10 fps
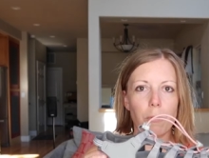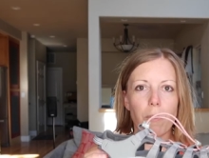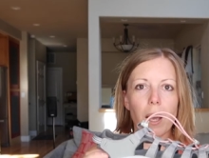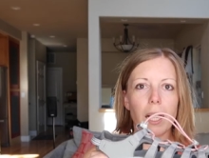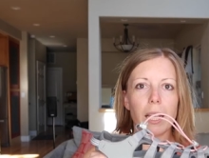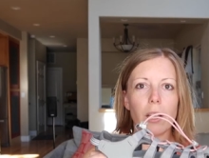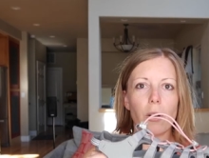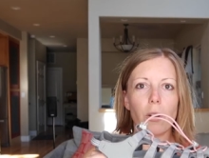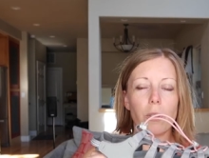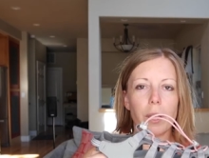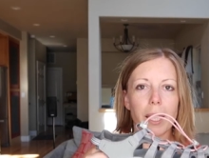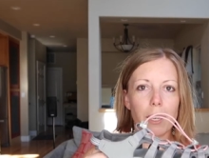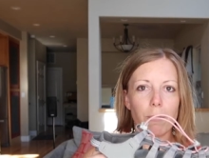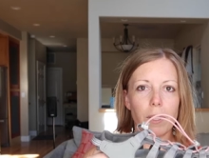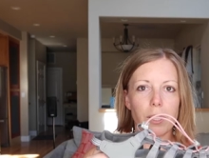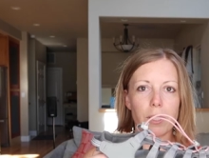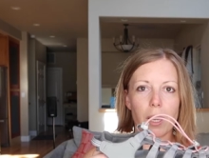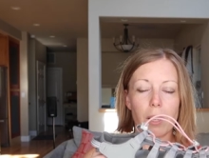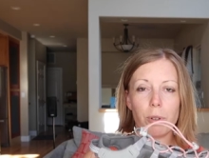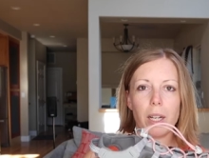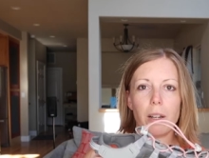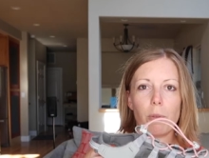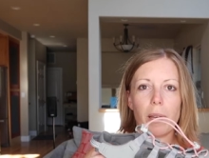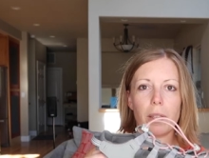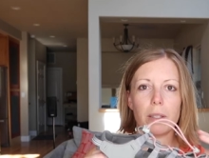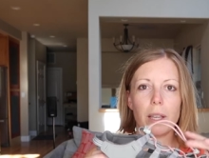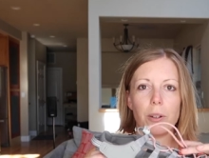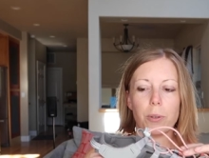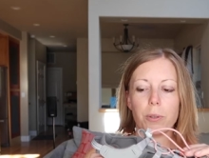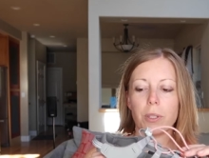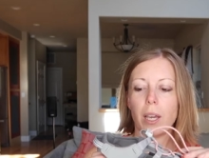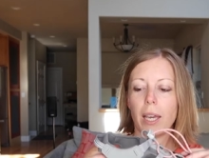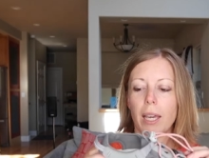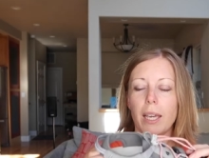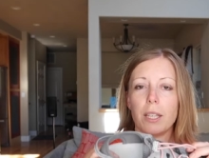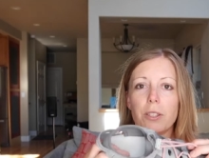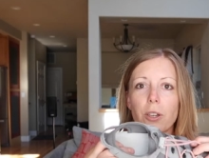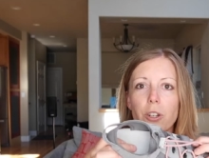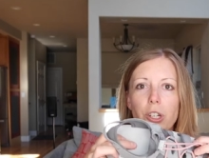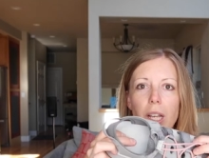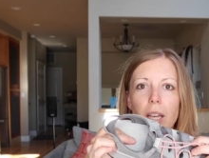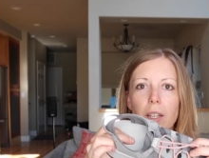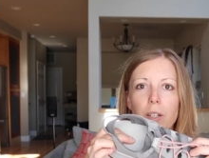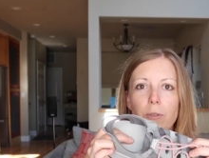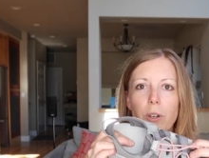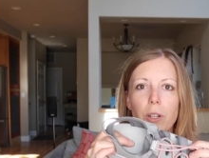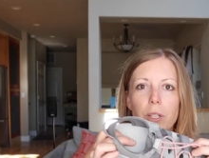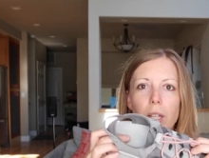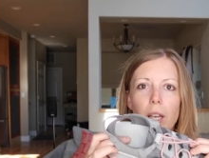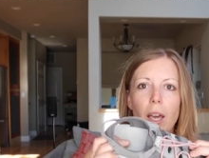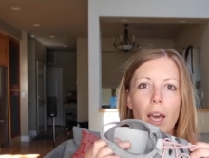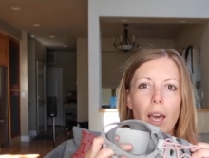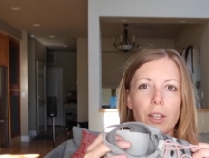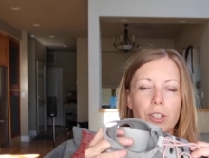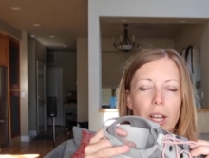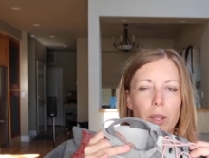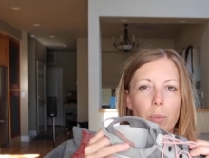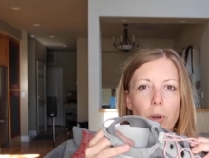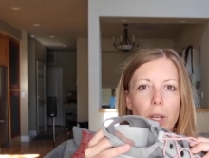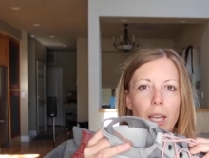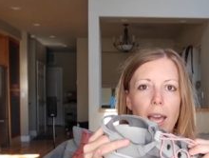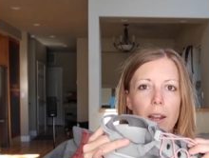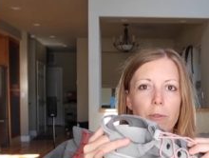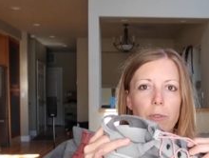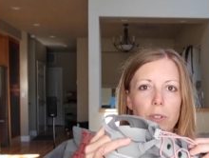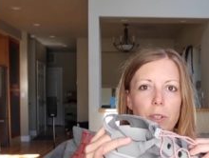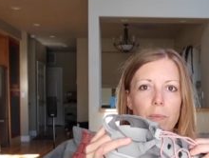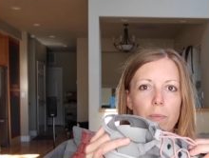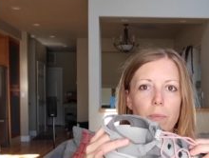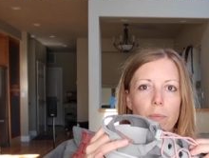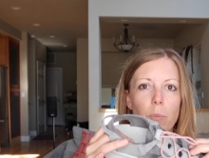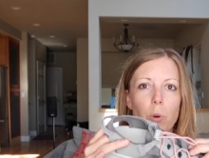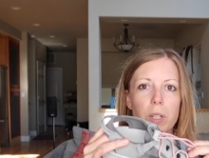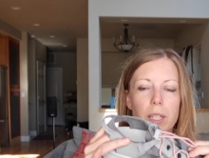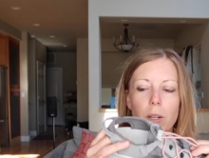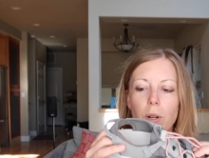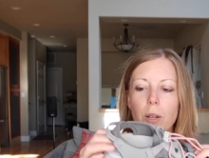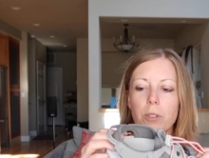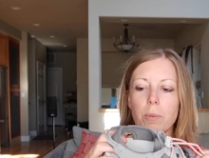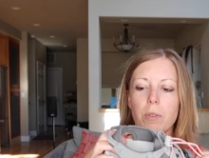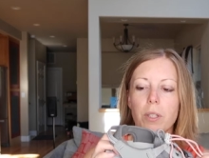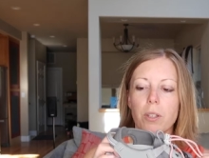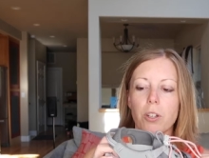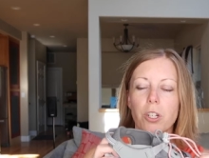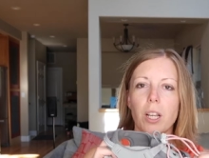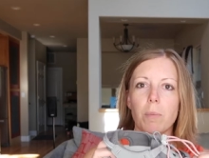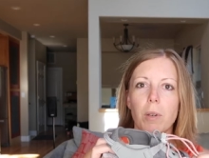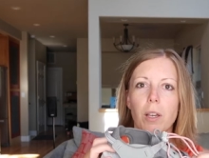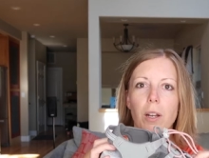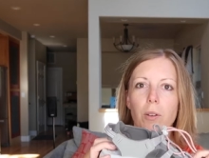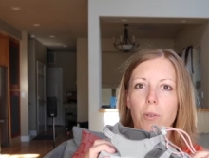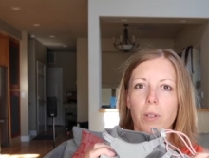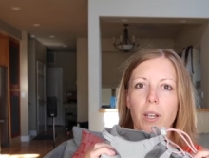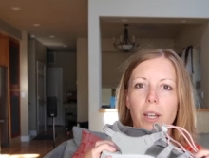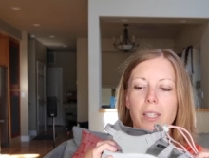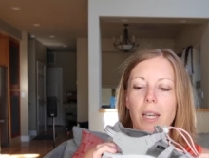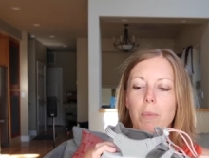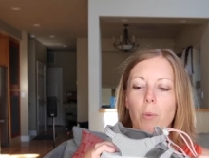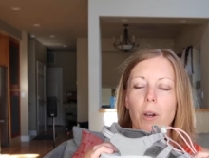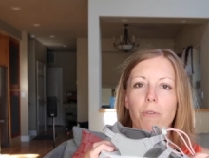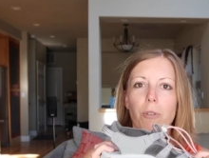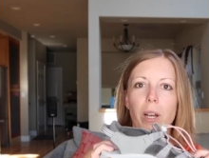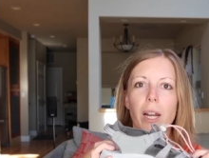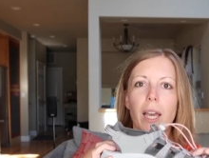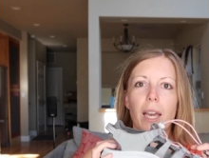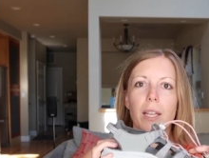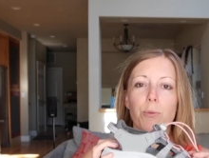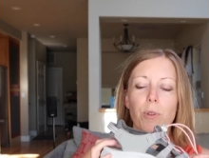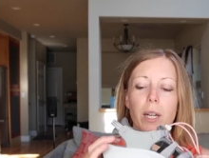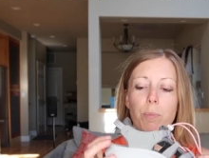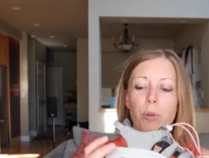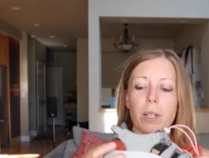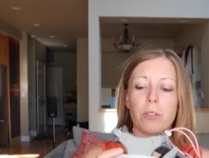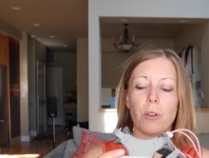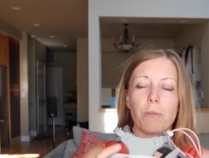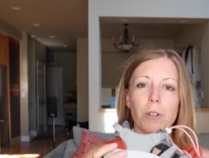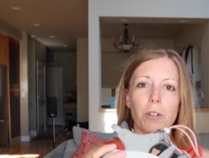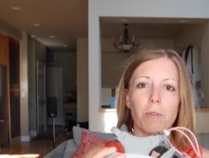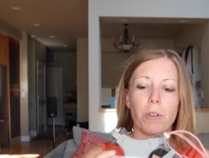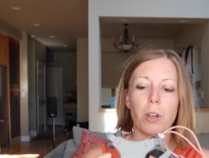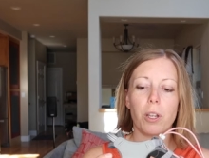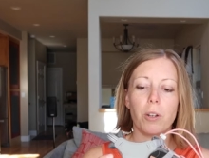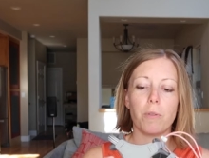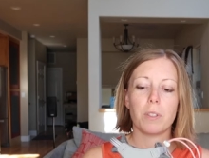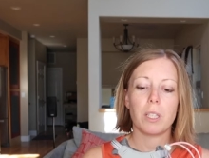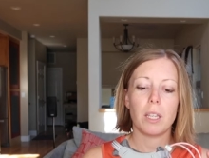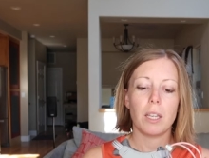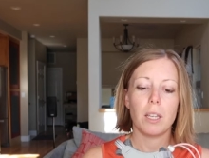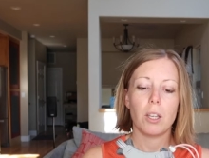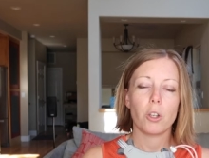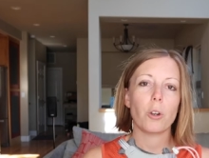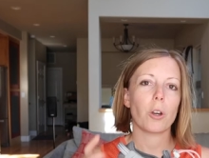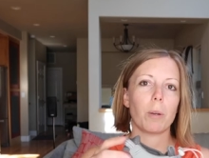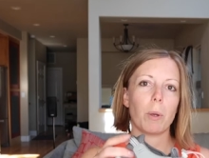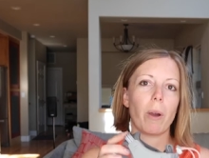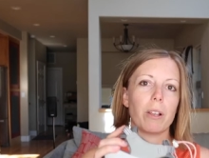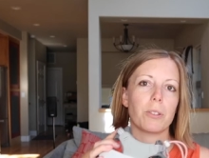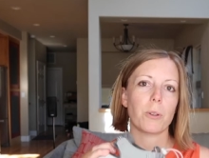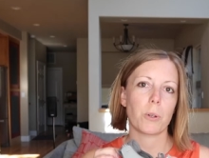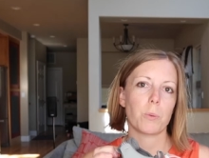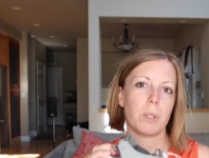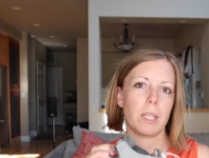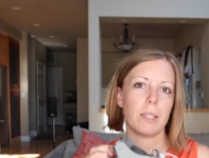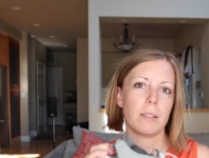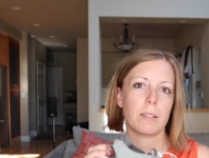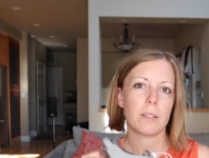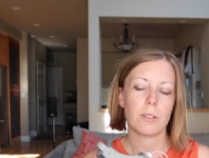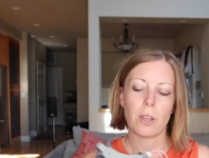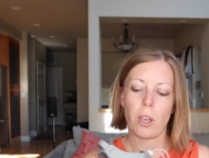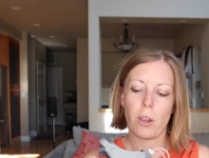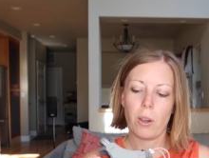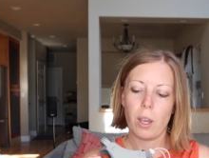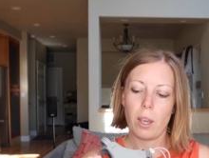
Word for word: Finally, on the key features that I really love about these sandals is the cushioning underfoot. Check the blog again for some more detailed close-ups of this cushioning, but you can take my word for it. It's really pretty soft underfoot, and obviously you're not going to be wearing socks with these, so